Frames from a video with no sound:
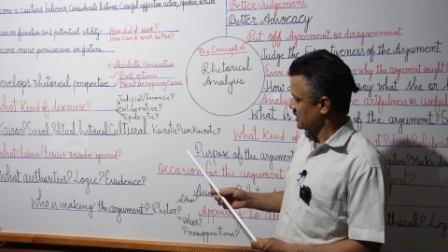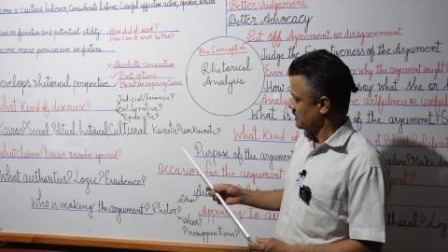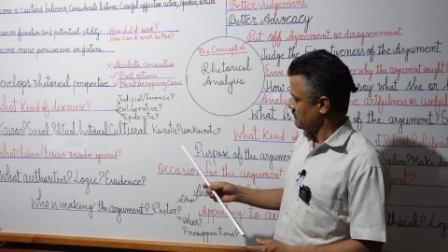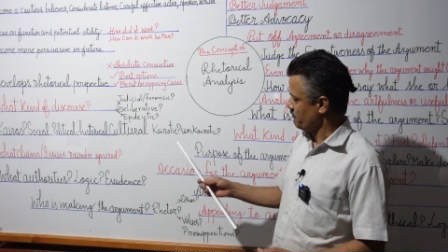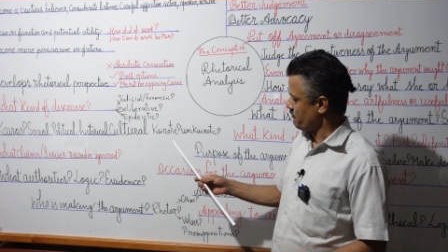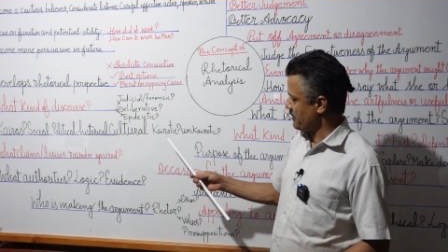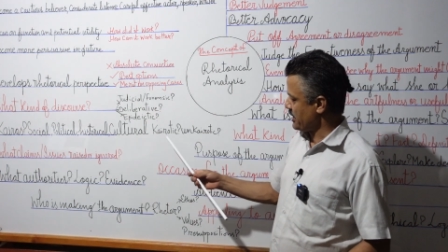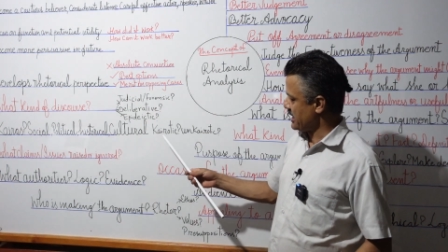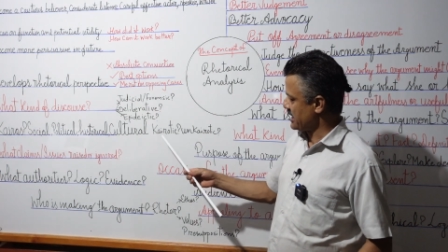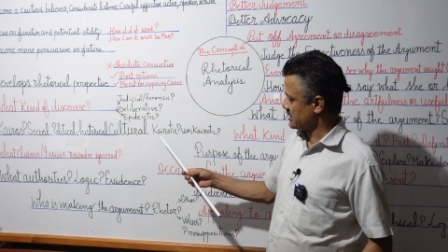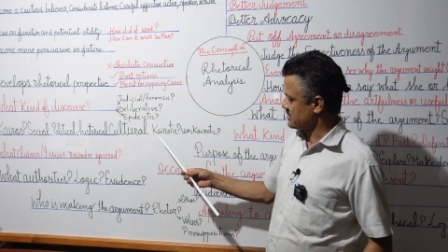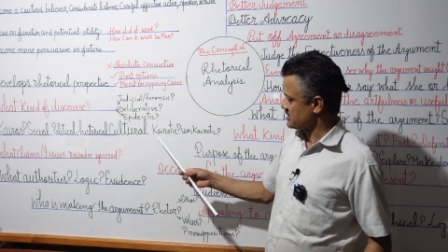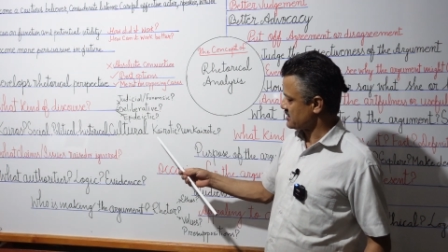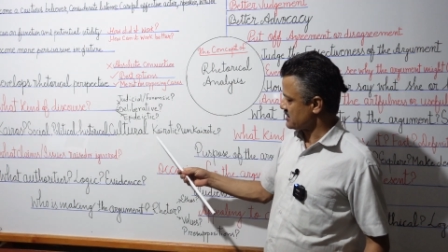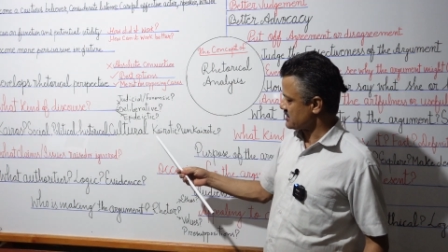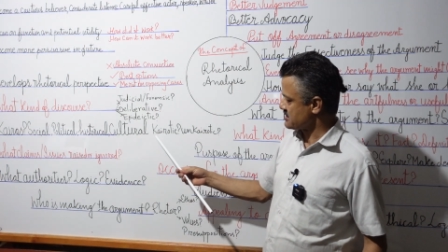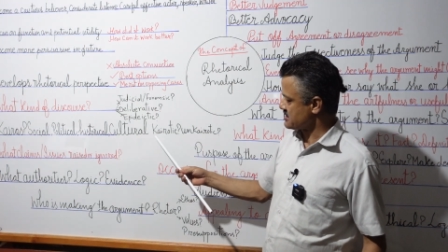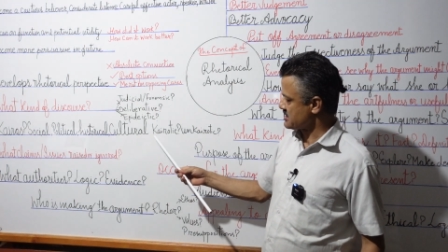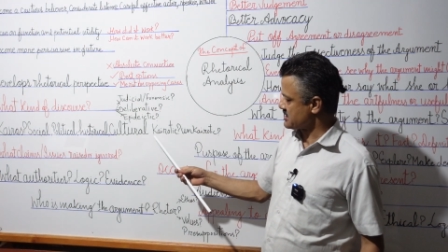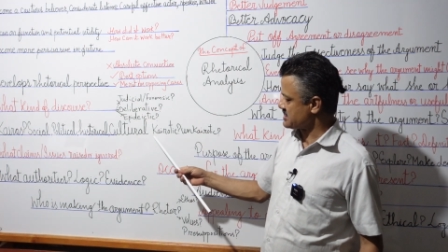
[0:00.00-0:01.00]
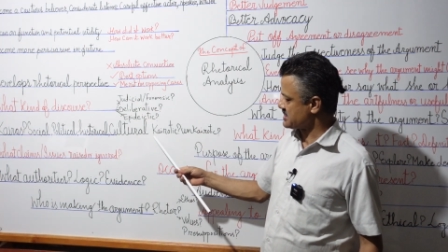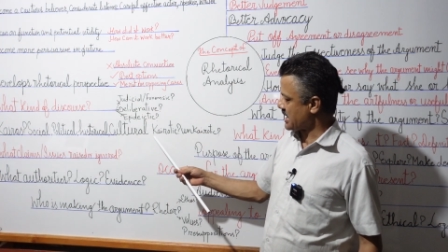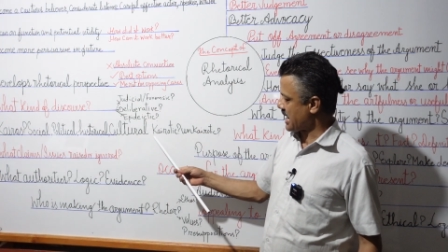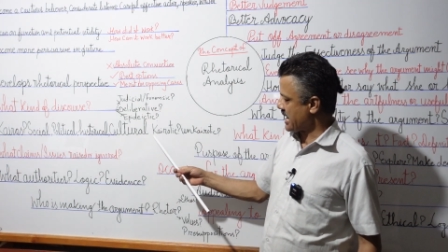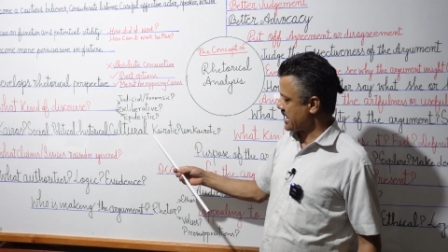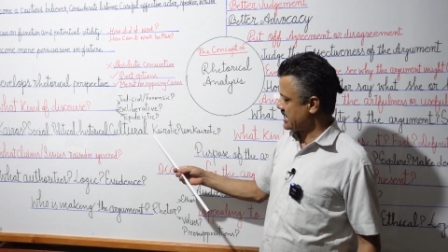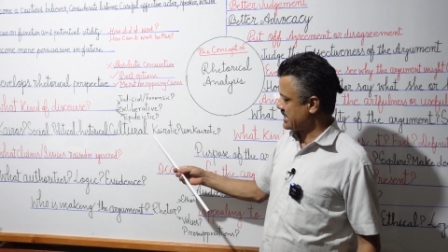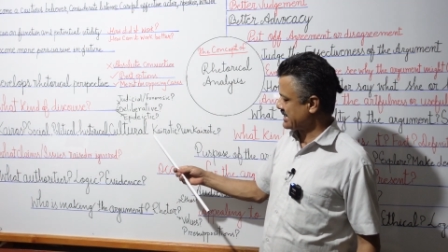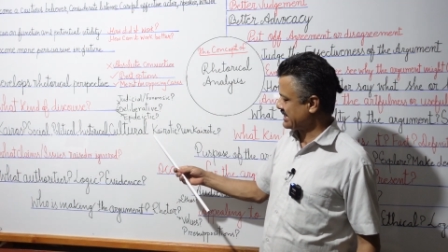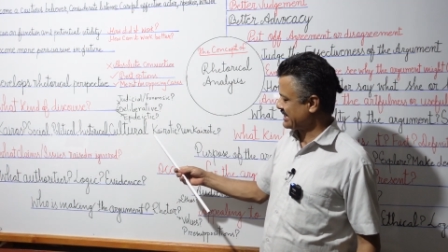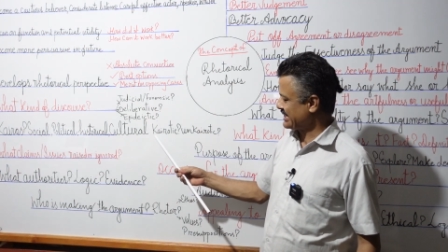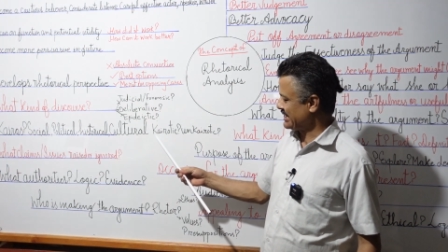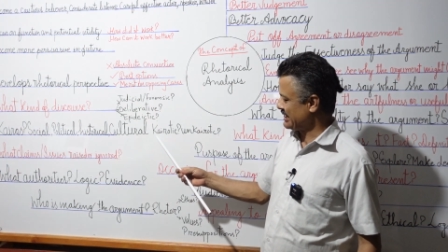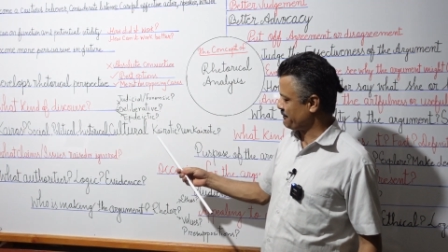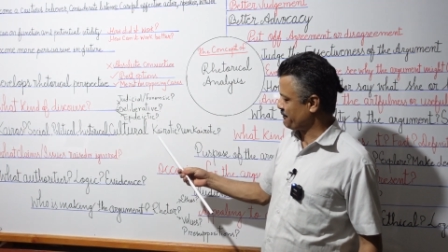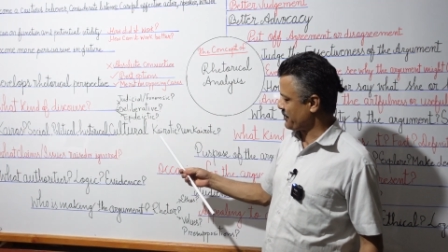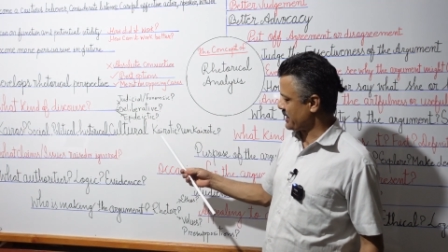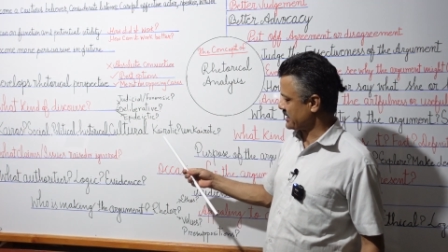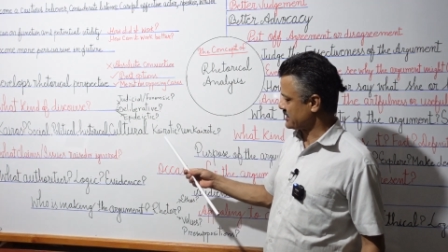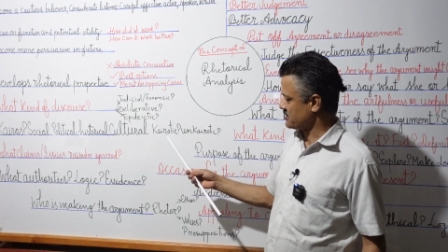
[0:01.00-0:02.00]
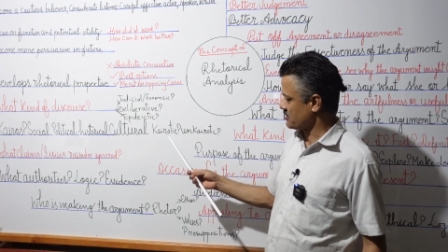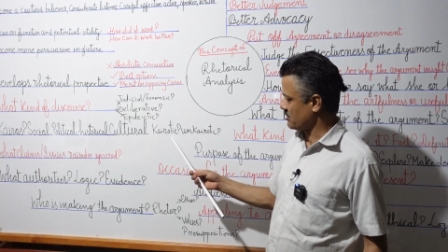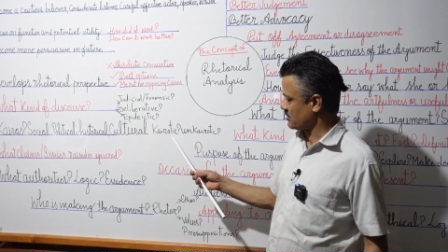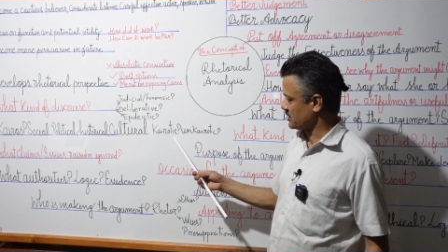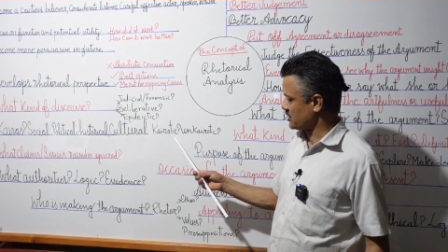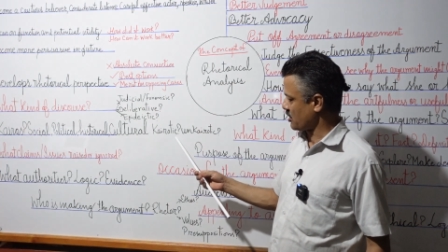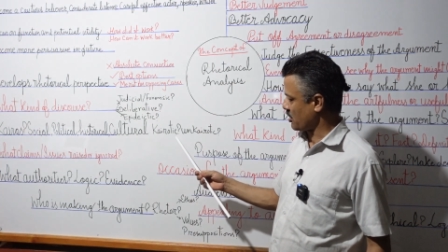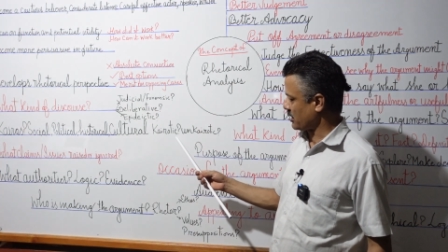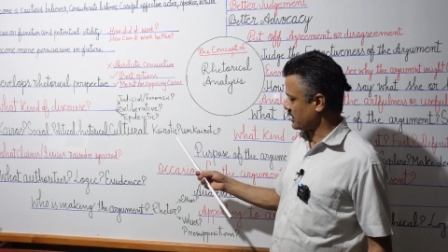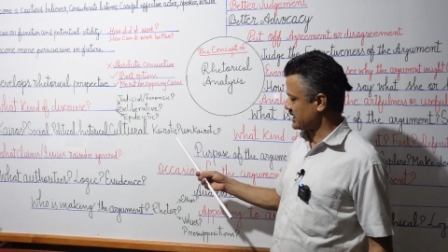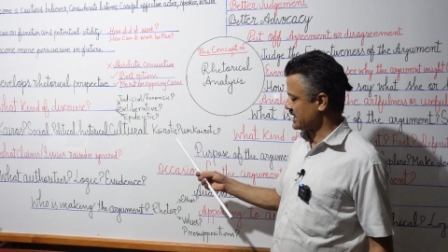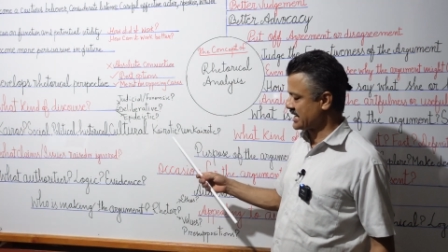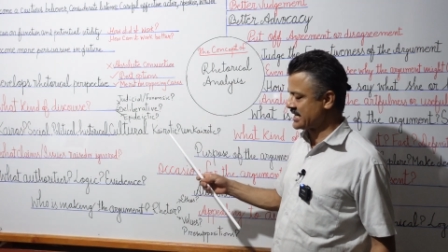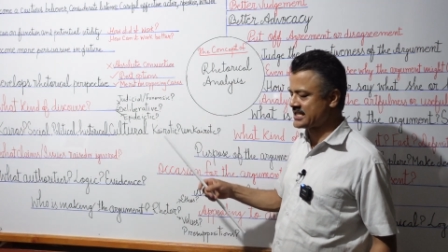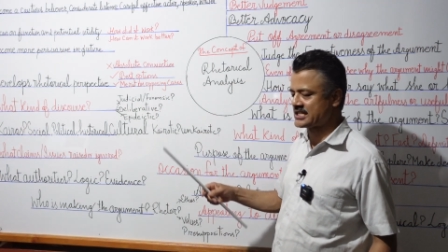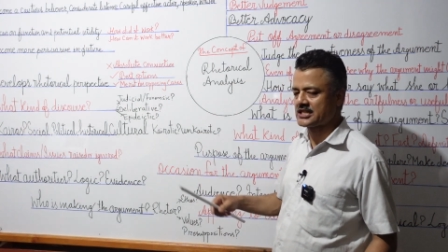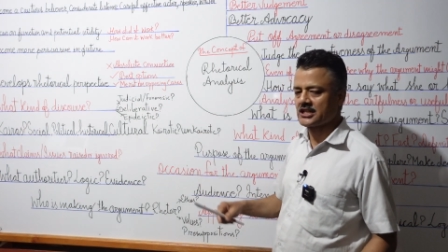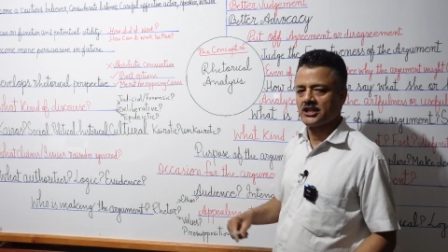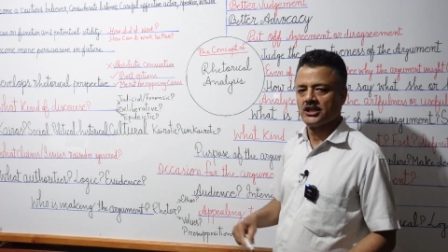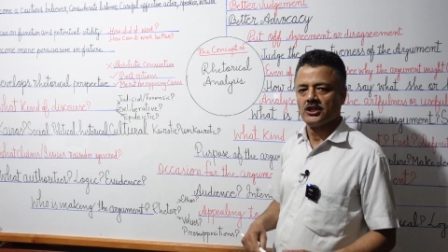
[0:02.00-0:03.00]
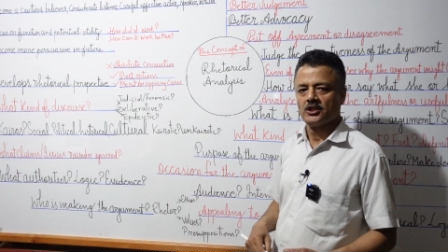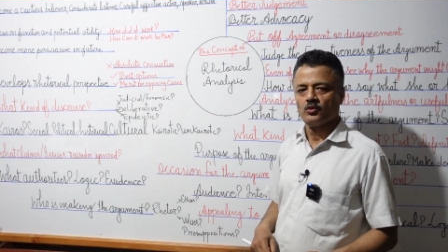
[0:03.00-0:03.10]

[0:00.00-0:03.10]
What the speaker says: makes desired effect on the audience,